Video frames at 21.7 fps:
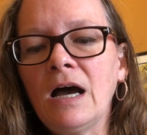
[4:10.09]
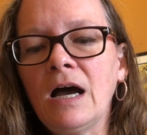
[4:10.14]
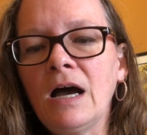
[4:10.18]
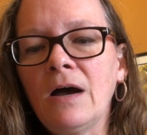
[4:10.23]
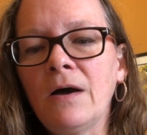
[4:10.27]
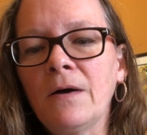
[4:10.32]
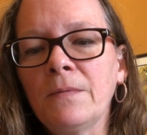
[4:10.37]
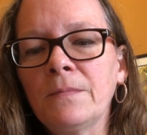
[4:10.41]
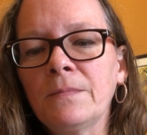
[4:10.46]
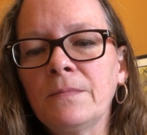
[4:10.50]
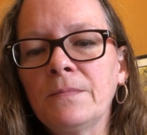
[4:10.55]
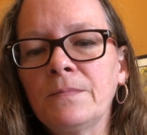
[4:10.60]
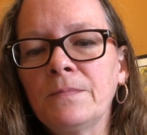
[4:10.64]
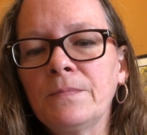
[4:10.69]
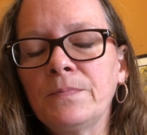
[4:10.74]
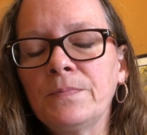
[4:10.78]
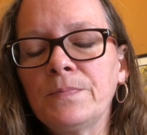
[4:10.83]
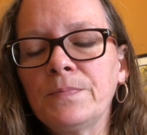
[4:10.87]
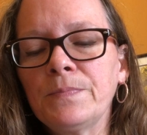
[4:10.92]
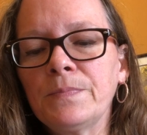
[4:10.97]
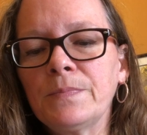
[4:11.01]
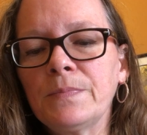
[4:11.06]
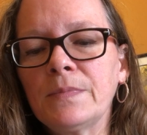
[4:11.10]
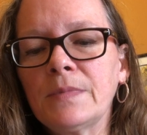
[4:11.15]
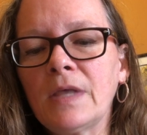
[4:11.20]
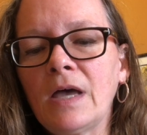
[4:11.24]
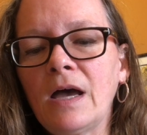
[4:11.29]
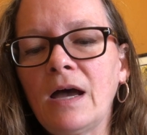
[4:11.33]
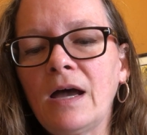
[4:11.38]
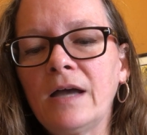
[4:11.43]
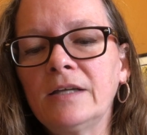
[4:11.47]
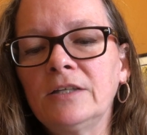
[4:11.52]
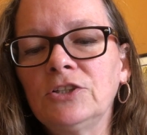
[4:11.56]

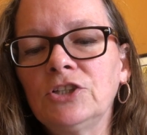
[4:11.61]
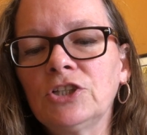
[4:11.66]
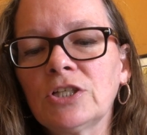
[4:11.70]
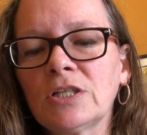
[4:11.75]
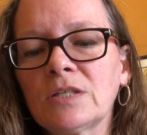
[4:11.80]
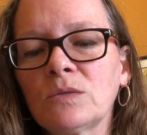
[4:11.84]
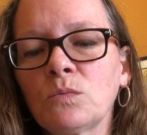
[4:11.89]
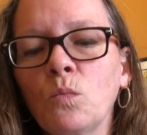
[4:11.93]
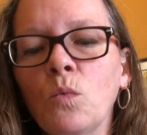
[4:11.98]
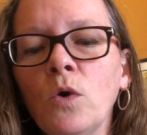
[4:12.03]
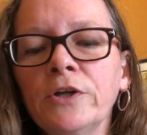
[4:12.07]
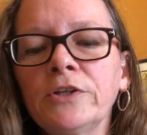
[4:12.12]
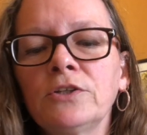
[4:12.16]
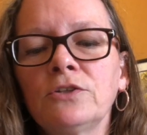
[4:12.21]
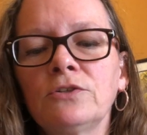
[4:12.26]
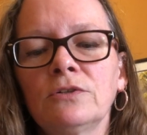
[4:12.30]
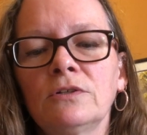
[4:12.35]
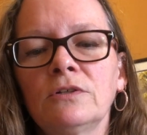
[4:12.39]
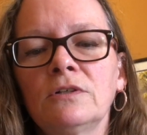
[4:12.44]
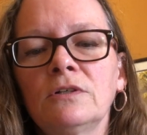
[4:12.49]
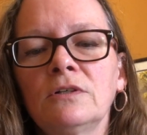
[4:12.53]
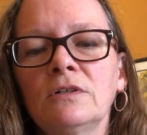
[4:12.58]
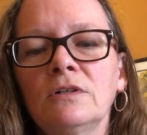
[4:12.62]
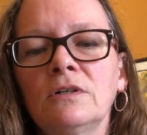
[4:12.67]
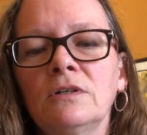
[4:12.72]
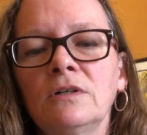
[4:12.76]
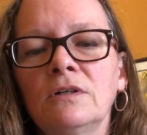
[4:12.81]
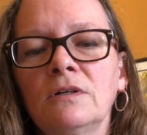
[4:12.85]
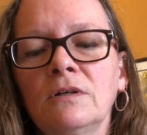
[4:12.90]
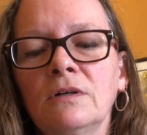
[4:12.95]
I just wonder